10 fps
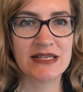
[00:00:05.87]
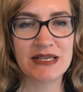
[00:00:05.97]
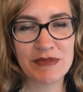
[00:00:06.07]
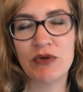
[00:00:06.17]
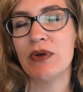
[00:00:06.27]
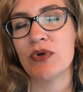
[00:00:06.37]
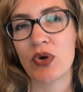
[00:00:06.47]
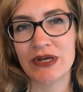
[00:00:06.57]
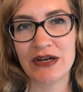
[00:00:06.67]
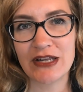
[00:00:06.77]
something we would
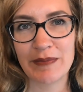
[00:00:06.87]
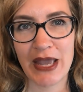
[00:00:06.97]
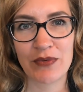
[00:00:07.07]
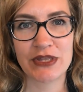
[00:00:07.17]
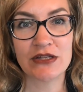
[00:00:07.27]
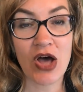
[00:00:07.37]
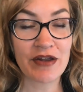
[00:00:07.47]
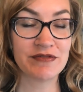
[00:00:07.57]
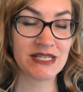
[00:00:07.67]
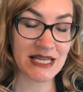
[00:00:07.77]
ordinarily paint with a lot
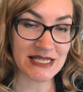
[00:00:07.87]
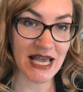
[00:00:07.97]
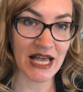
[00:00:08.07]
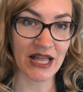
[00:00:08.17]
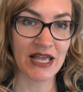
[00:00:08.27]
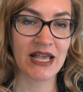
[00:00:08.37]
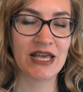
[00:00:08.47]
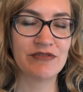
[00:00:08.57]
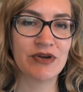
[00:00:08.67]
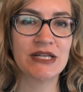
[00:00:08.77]
of detail
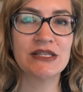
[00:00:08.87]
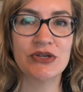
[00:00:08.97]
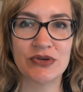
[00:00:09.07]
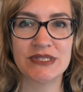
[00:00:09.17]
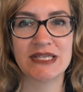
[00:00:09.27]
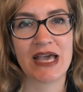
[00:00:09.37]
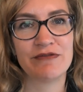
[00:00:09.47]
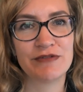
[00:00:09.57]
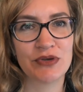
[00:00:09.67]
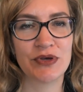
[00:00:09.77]
in a very loose and
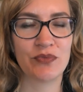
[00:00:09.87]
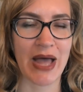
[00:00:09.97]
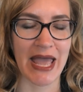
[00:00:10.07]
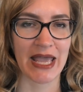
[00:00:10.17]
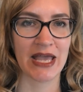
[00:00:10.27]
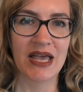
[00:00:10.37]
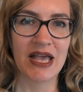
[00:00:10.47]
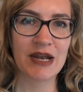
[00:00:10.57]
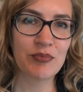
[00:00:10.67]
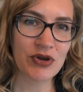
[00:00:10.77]
fluid way.
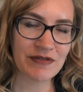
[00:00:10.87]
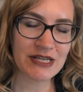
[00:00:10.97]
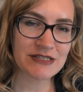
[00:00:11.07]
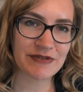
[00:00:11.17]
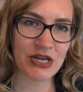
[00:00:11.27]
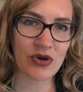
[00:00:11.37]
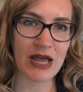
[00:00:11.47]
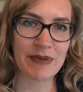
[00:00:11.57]
In a previous video, I